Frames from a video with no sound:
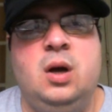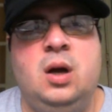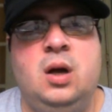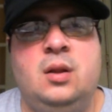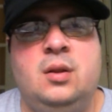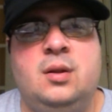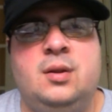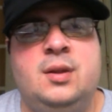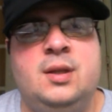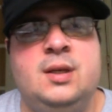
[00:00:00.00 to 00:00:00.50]

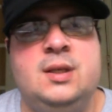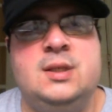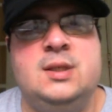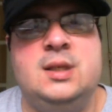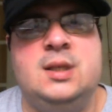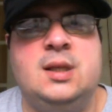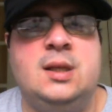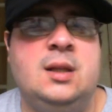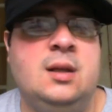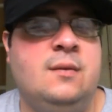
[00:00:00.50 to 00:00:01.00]
the things
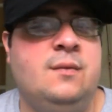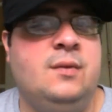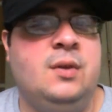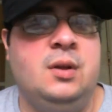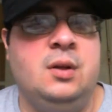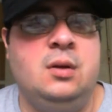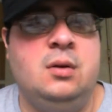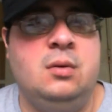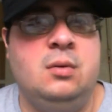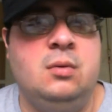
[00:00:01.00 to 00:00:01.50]
that they love to
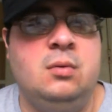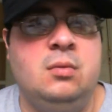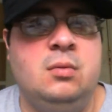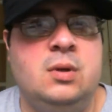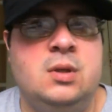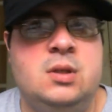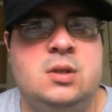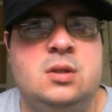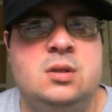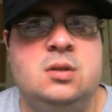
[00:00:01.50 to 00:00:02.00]
do,
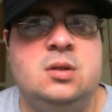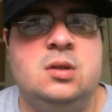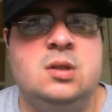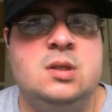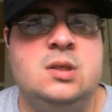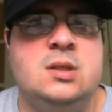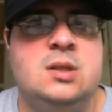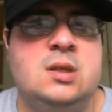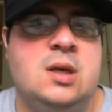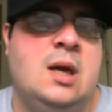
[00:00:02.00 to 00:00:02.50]
which
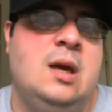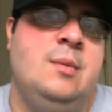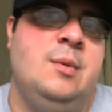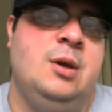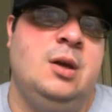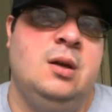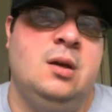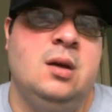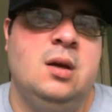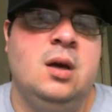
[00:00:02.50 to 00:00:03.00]
is
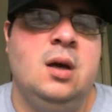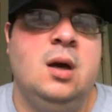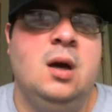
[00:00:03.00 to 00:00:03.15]
gaming.